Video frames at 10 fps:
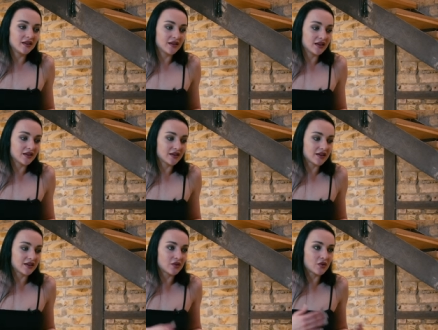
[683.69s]

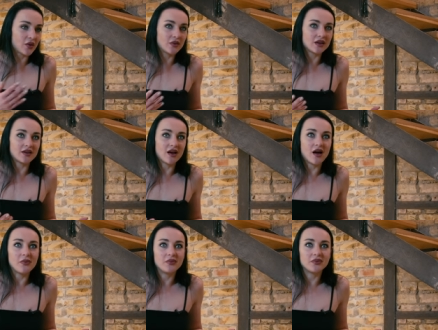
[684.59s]
like growing
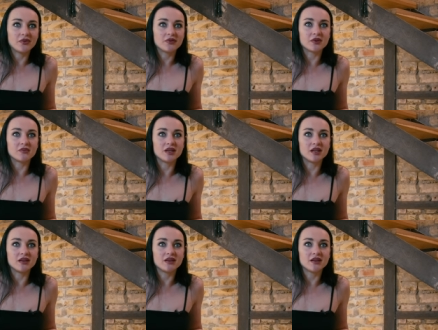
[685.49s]
up for
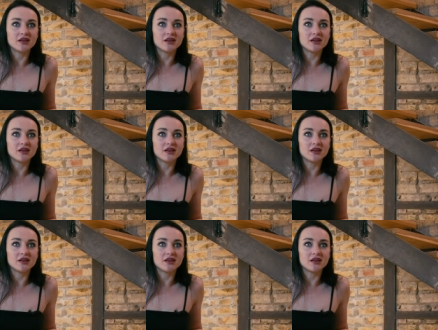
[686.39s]
me.